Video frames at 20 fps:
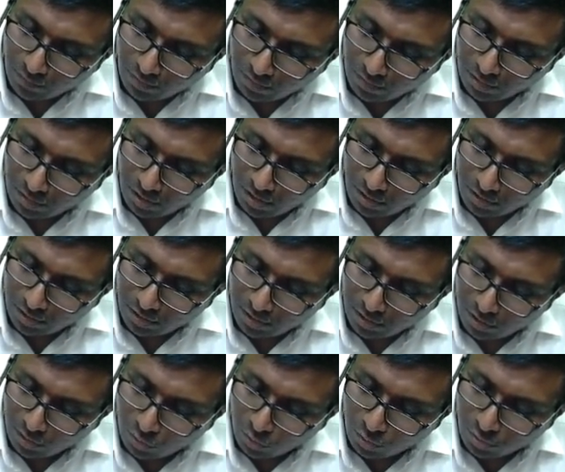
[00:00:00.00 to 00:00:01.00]
In the
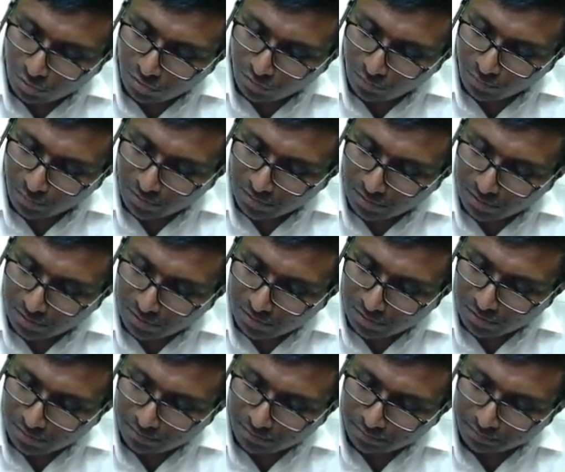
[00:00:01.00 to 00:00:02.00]
ordinary course of
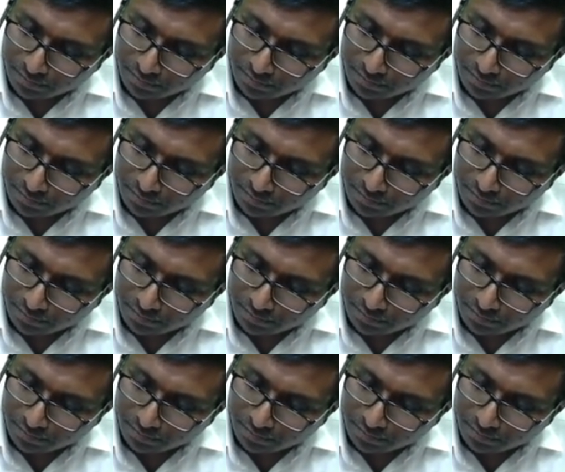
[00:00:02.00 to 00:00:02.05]
business.